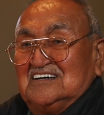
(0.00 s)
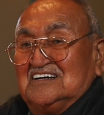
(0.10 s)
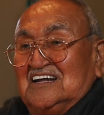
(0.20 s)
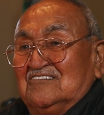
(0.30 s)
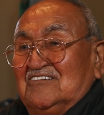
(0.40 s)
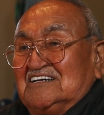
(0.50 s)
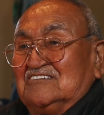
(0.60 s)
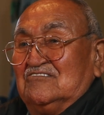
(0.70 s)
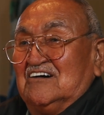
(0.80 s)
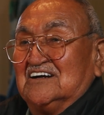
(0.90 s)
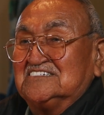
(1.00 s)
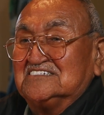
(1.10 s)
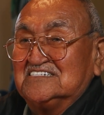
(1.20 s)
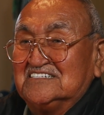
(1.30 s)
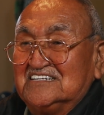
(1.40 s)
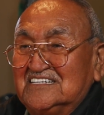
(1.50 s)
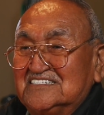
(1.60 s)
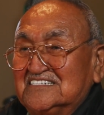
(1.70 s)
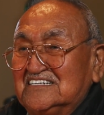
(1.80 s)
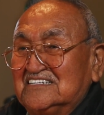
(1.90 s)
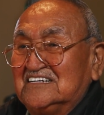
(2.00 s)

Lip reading: And I went to Washington, D.C.,